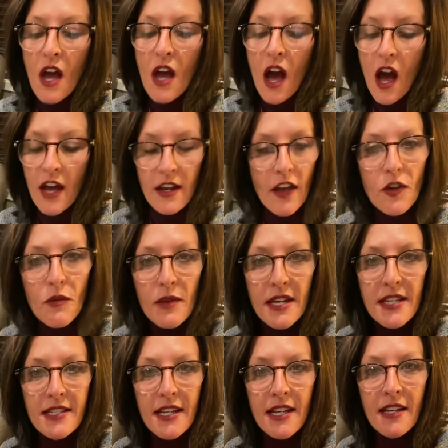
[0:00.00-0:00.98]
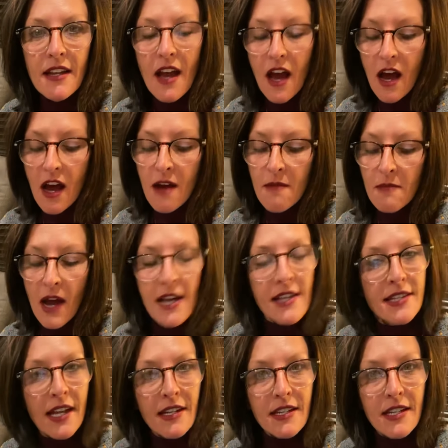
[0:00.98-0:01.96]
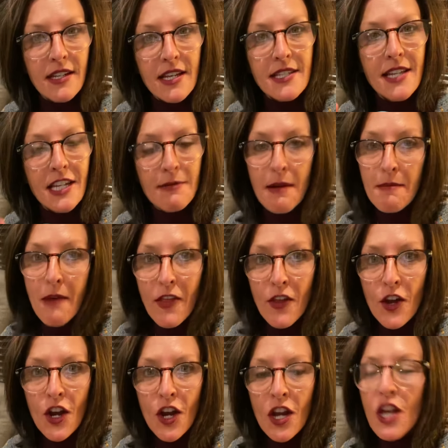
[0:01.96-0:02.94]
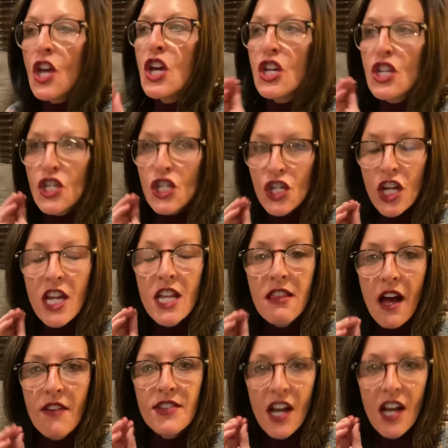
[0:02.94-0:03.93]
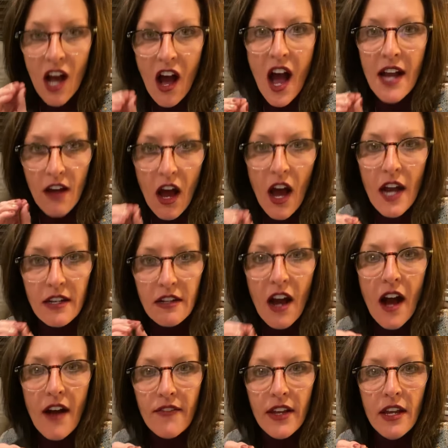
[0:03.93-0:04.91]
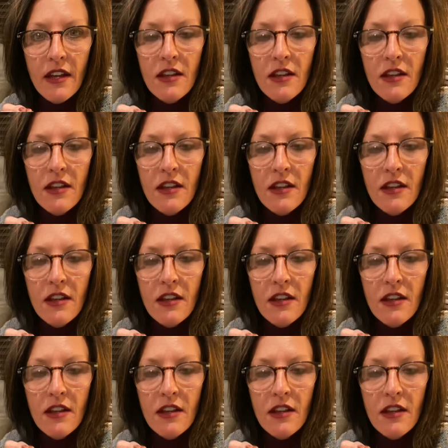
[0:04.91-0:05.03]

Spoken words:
Another reason I sent a set to my mother, she loves hot coffee.